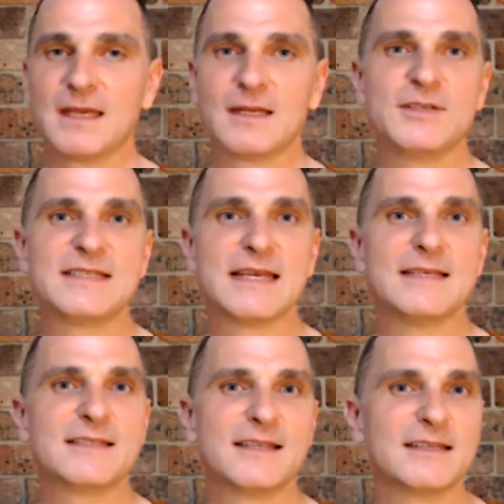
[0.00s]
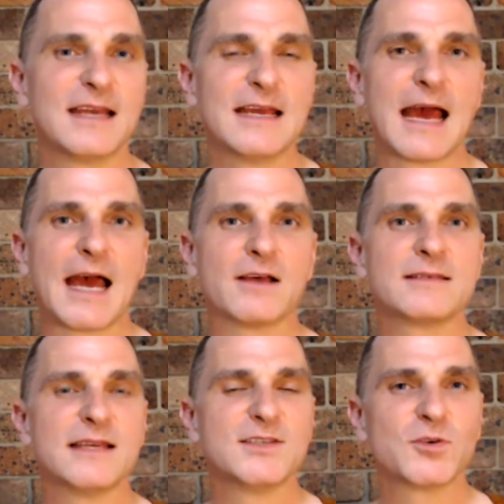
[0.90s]
He says that our
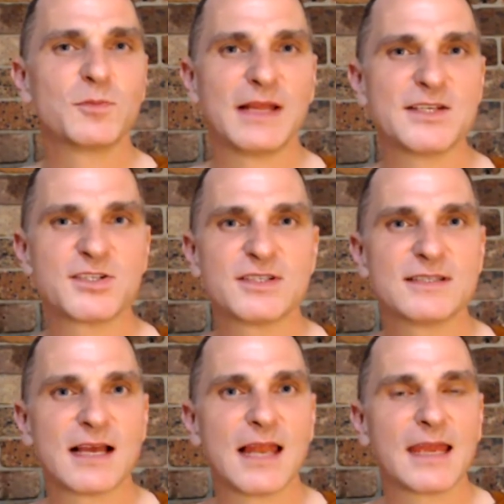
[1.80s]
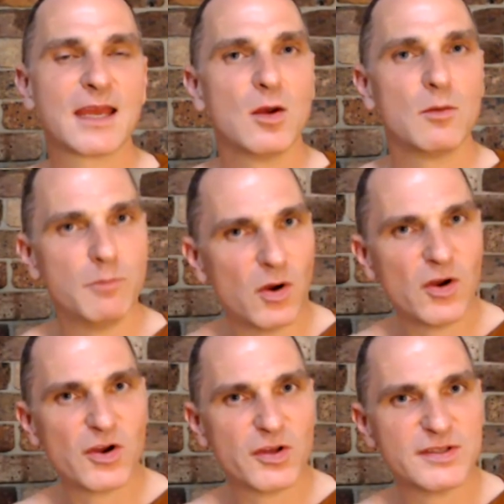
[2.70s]
sensual pleasures are like
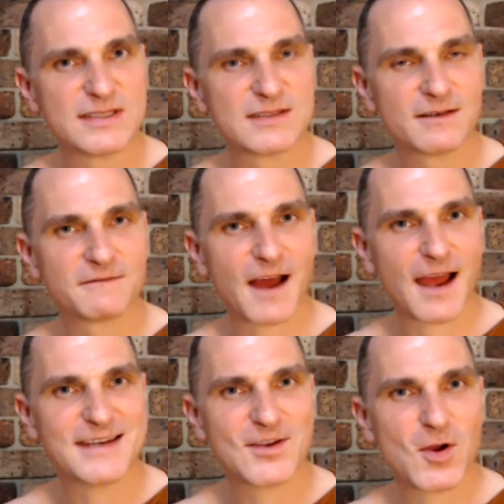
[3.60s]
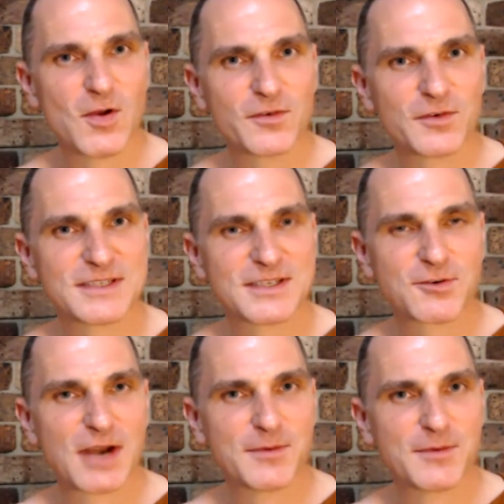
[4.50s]
birds fighting over a
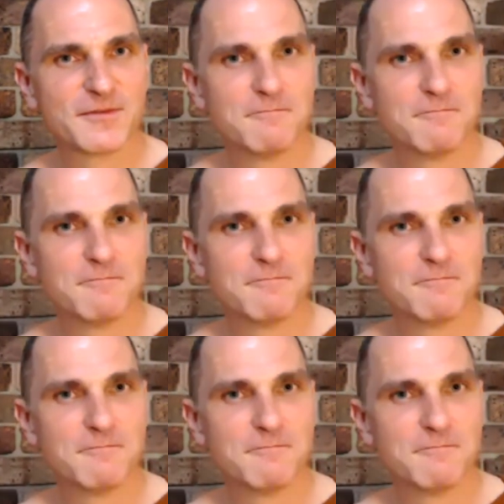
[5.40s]
scrap of